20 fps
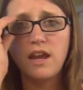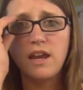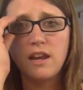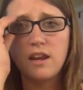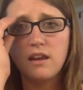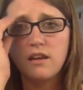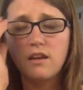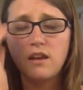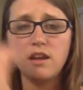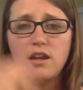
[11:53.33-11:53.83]
and
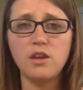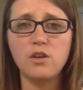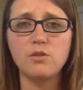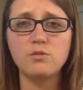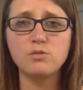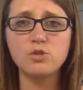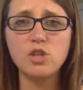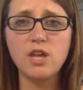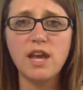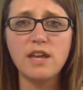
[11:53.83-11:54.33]
you know,
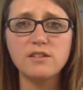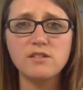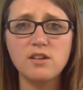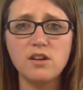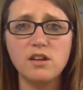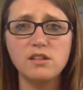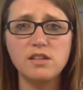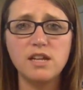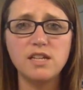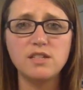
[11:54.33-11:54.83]
she has an
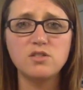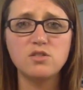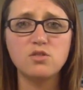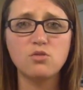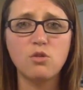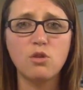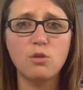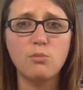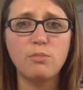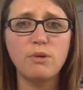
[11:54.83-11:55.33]
online
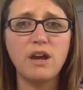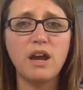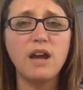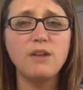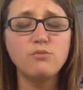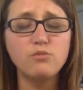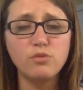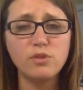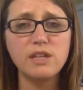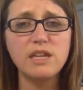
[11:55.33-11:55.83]
store, but
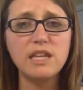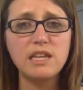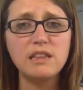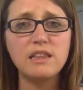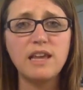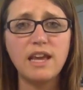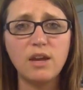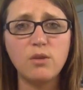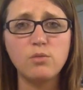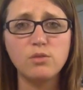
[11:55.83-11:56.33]
I really
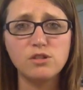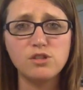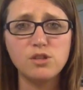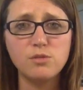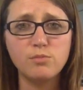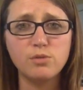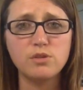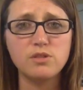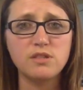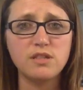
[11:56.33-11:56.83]
like what
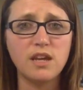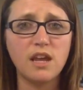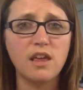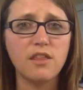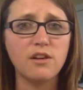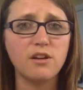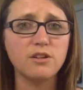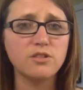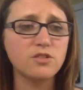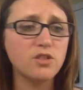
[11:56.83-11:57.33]
she puts together.